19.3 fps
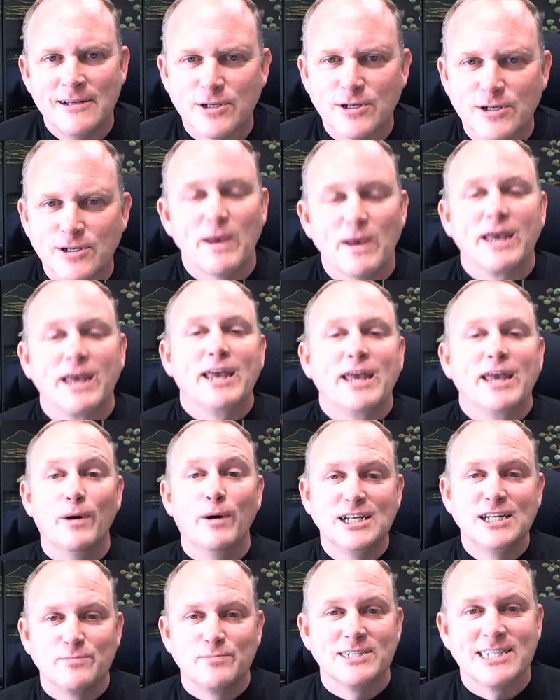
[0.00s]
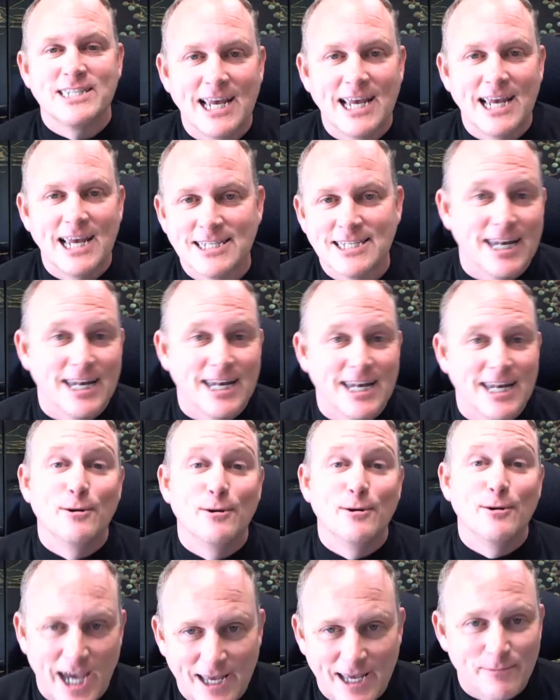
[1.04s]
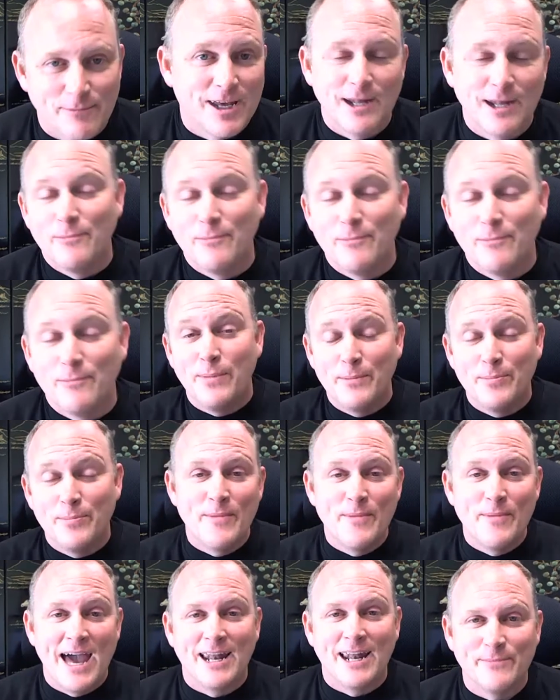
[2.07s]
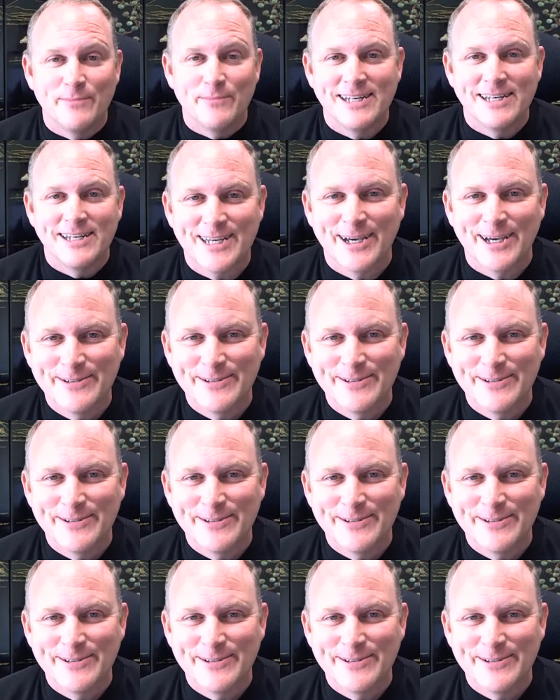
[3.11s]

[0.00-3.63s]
versus making a whole bunch of mistakes and getting no check and getting people mad at me. So.